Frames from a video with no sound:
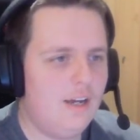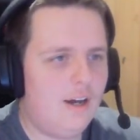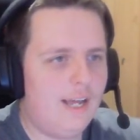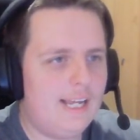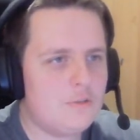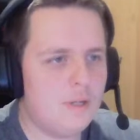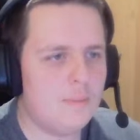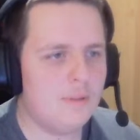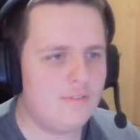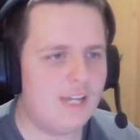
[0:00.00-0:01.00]
I asked
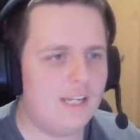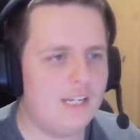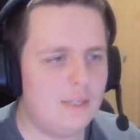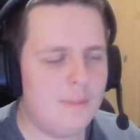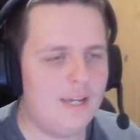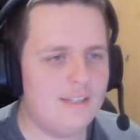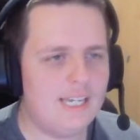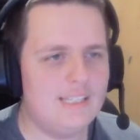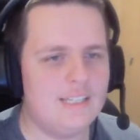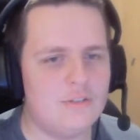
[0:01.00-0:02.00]
people if they had any pet.
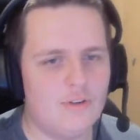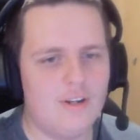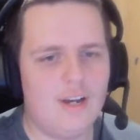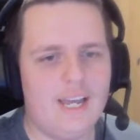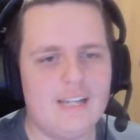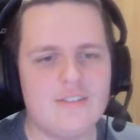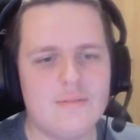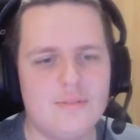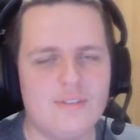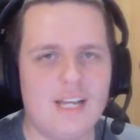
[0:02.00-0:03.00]
Get this right. I asked
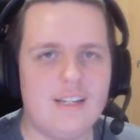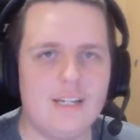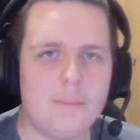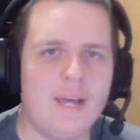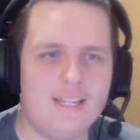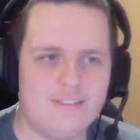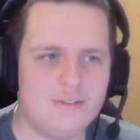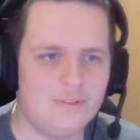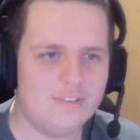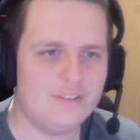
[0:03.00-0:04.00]
them if they had any pets
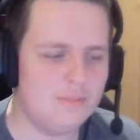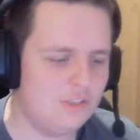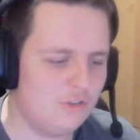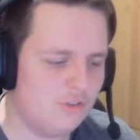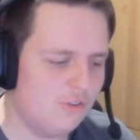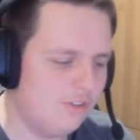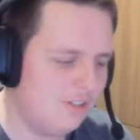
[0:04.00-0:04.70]
that wanted me to draw,